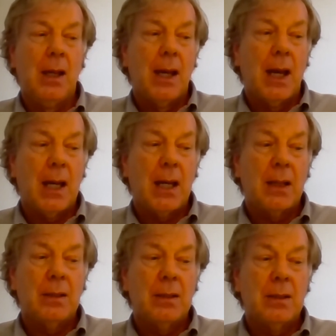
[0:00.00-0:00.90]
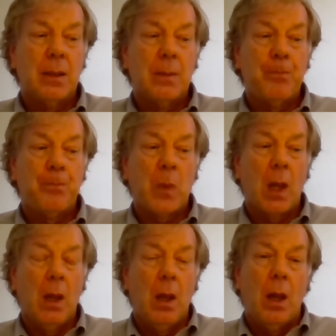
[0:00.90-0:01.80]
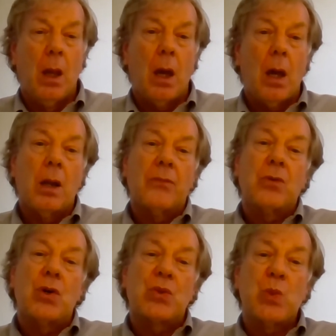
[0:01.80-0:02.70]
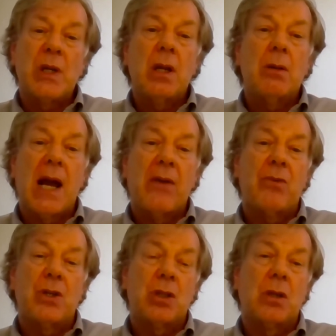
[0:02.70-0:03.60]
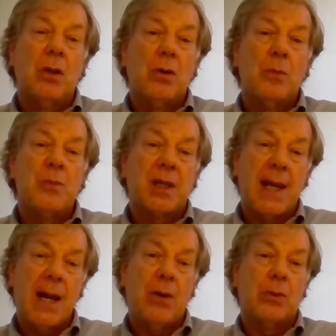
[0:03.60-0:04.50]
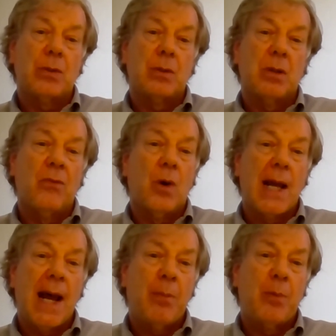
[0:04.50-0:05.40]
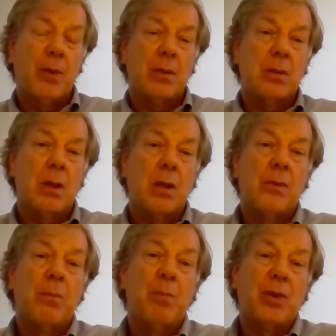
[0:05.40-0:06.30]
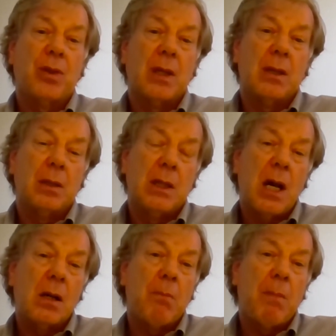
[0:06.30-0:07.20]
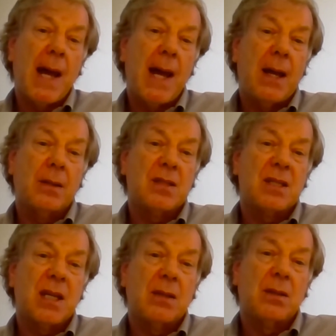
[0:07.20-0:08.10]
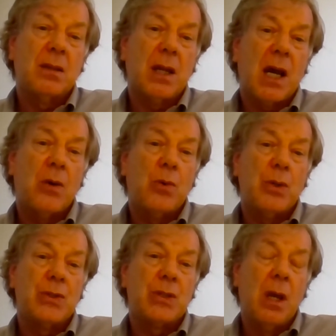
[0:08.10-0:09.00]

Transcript: And of course, we don't have Richard Loeb's account of what happened. But the young man said that I was